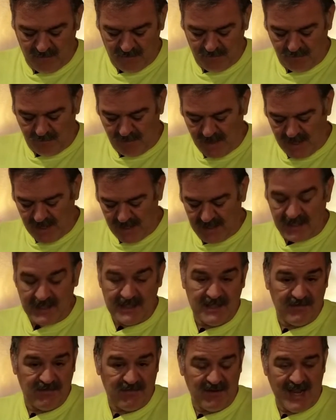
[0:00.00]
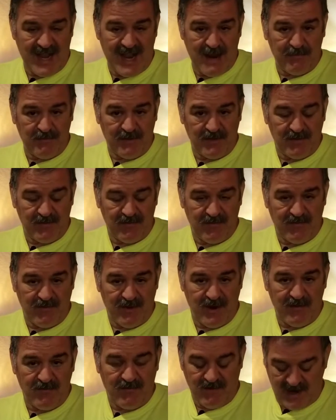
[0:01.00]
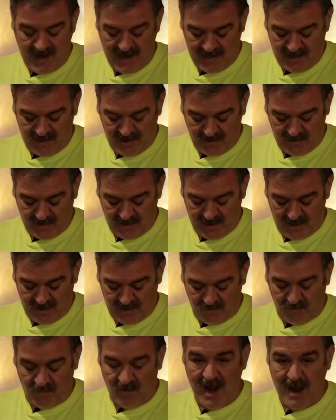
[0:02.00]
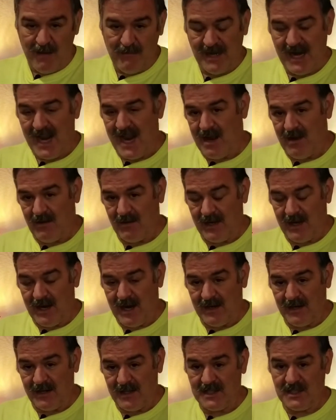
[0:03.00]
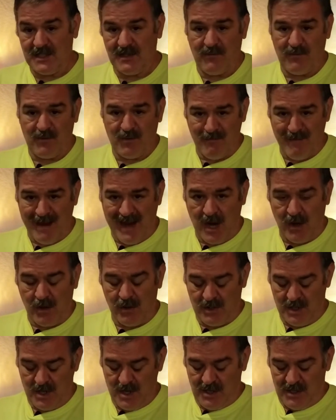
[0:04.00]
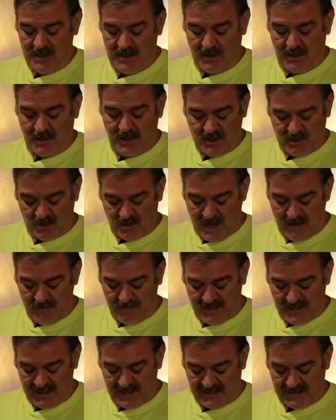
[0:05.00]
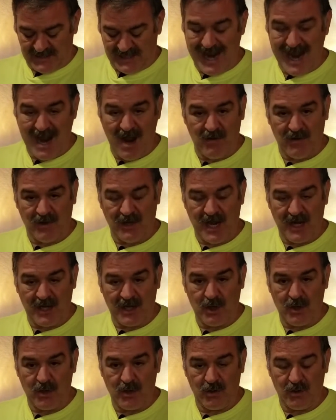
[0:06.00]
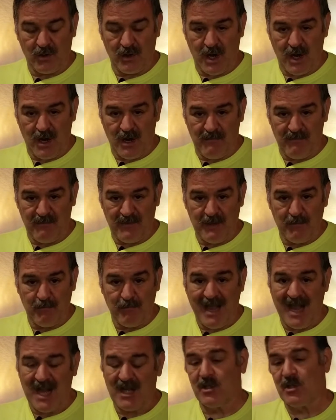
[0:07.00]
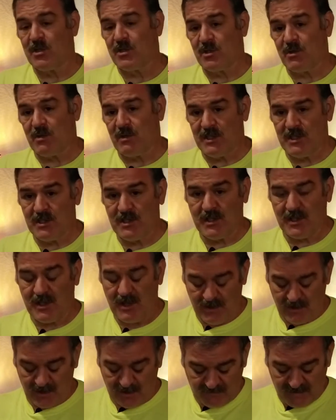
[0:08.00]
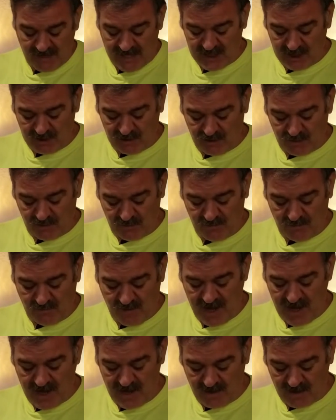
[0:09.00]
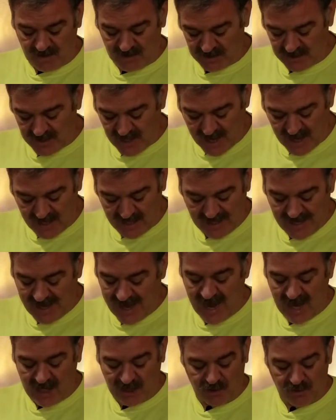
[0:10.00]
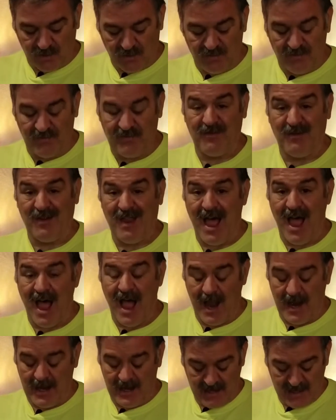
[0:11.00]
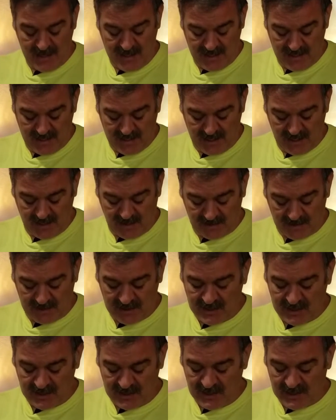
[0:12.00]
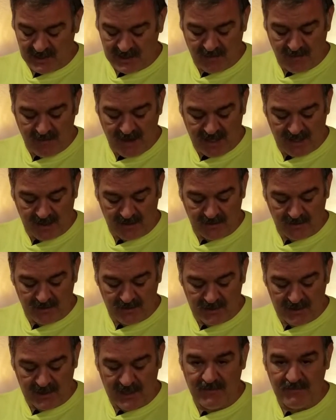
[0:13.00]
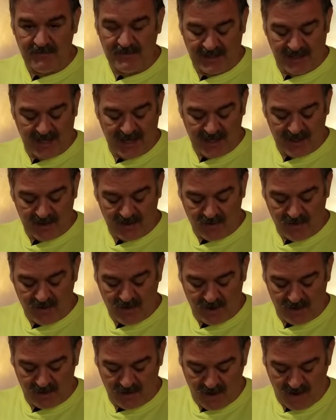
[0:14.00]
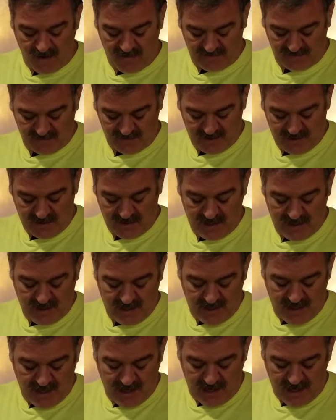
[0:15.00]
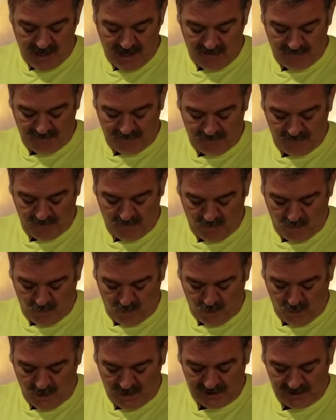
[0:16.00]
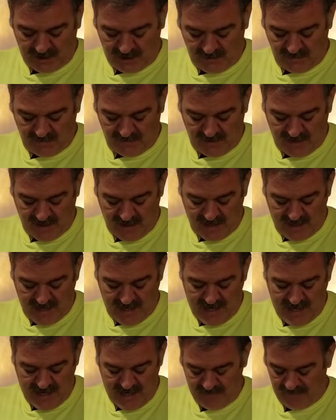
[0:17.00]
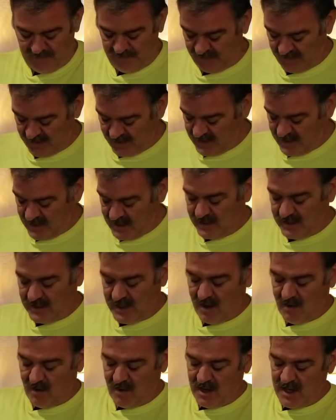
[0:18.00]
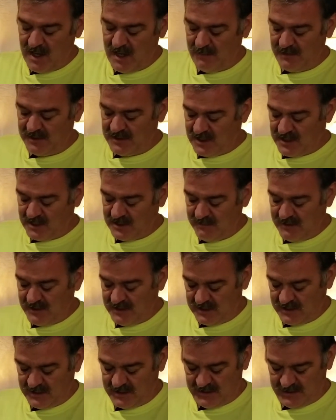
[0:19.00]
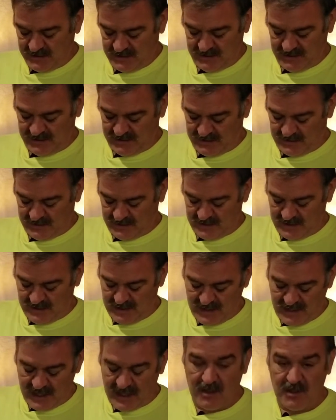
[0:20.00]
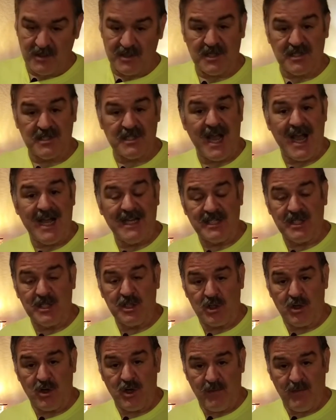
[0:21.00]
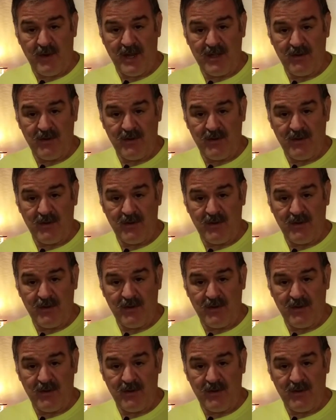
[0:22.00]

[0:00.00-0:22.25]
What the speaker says: but it's flapped in front, right? You're going to drop down out of this. If you're male, you're going to drop this down like you're in boxer shorts to go to the restroom, right? There's not an actual fly here. This is just to make it loose enough to get it on and off. Once you've done that, there are hip adjustments. And there's a sizing chart, by the